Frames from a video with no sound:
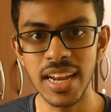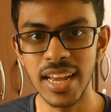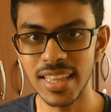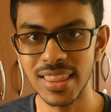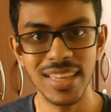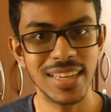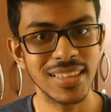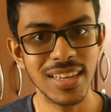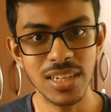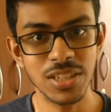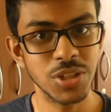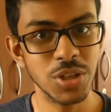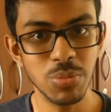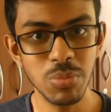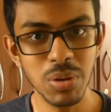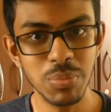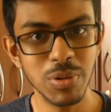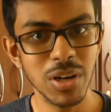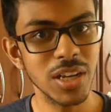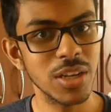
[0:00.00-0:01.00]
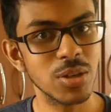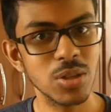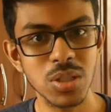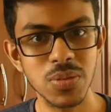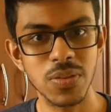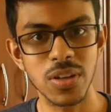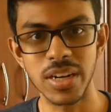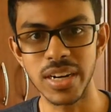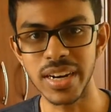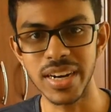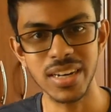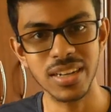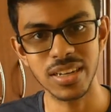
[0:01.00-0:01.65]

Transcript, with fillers: I think that should be pretty useful, right?